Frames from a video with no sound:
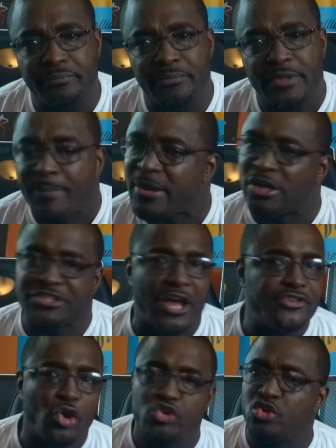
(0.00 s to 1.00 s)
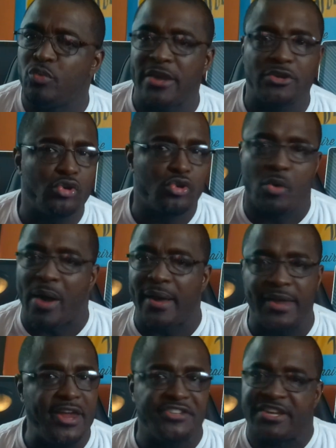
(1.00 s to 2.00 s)
Because I know you ain't gonna go out
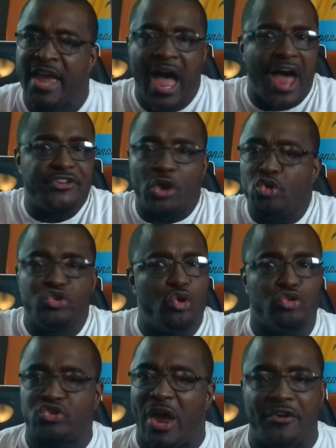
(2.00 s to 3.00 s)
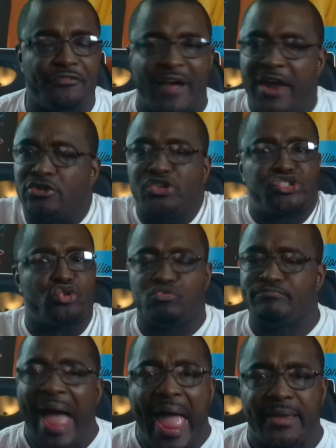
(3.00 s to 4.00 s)
easy. I know you gonna try to fight or shoot
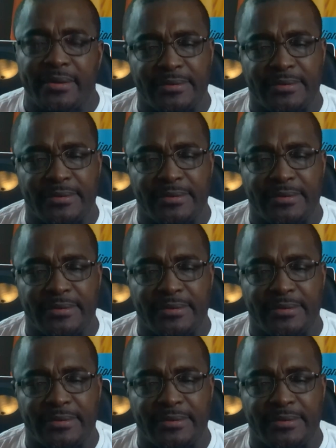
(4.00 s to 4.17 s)
back.